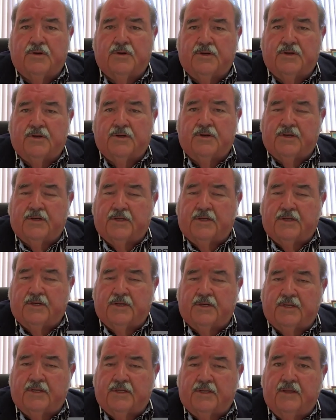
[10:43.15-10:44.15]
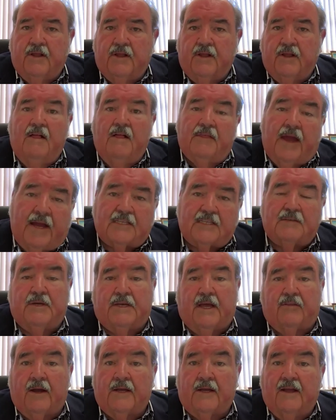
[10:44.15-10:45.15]
There has to be another way,
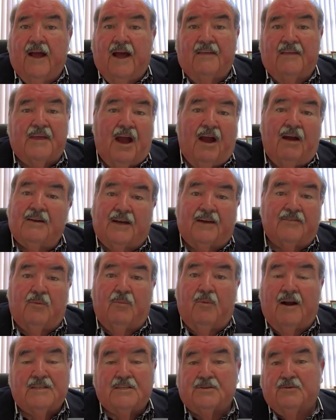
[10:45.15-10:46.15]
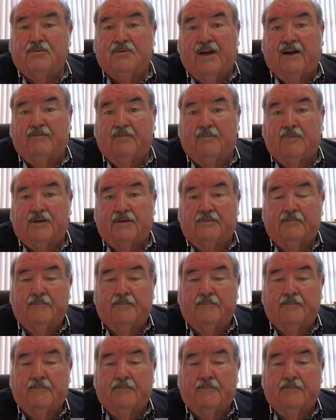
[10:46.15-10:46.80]
and the only other way is through government.